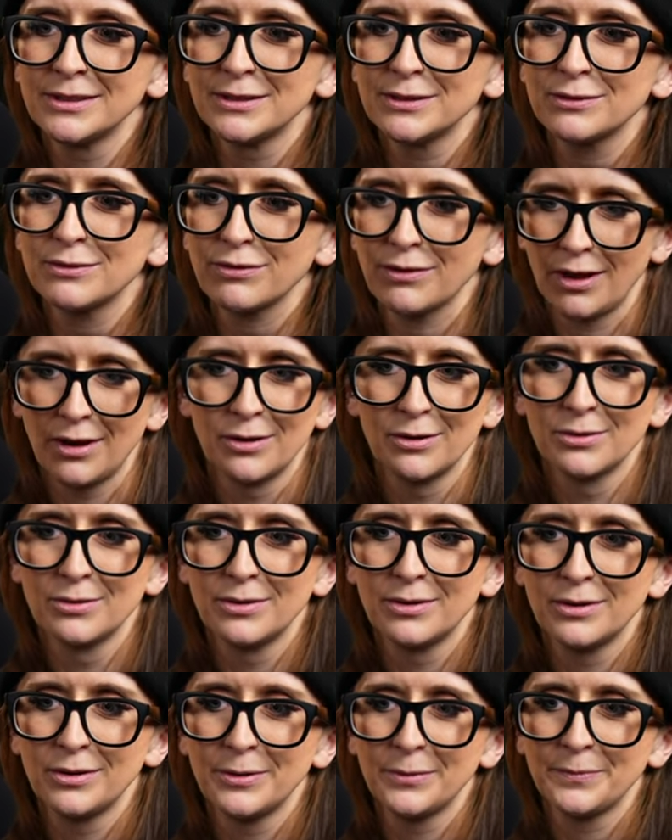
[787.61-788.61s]
flow
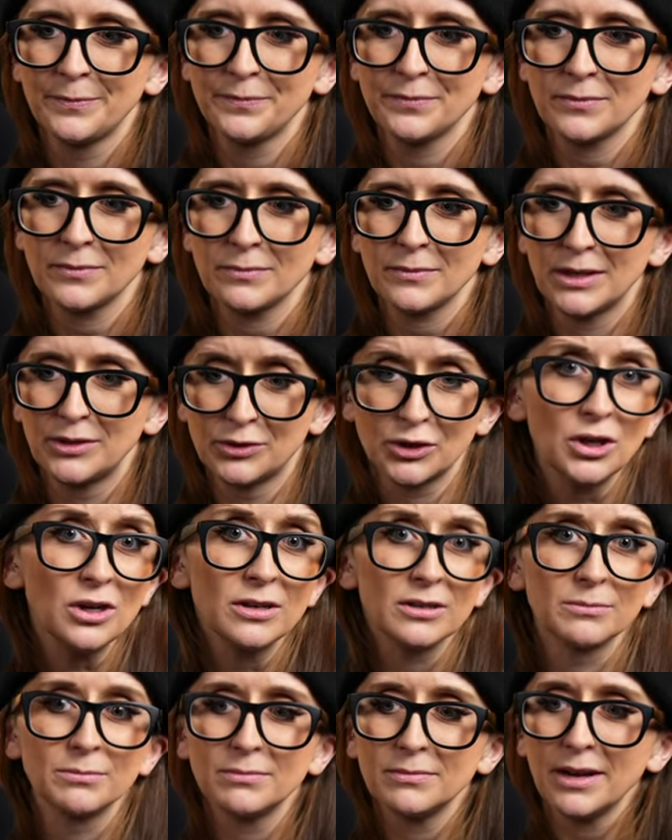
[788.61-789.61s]
is
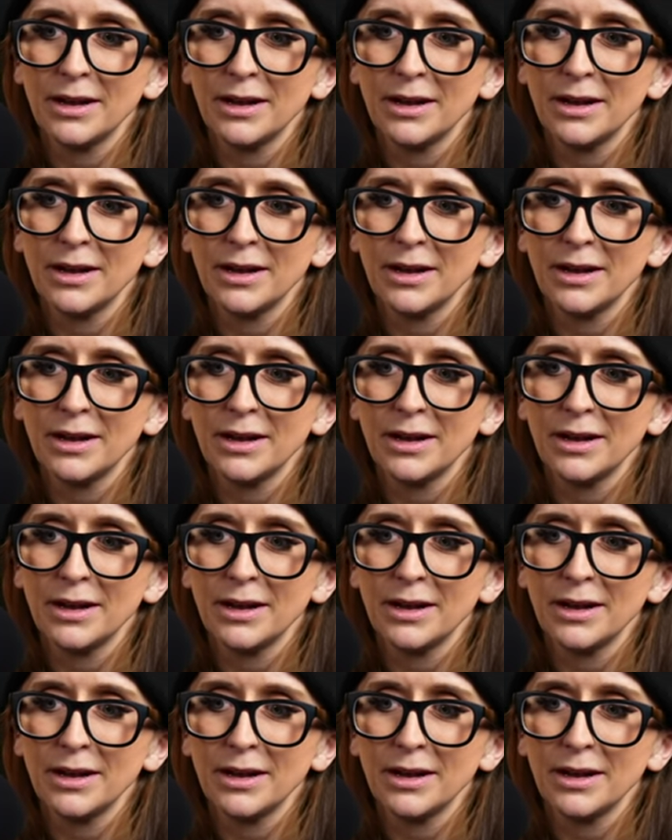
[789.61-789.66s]
good.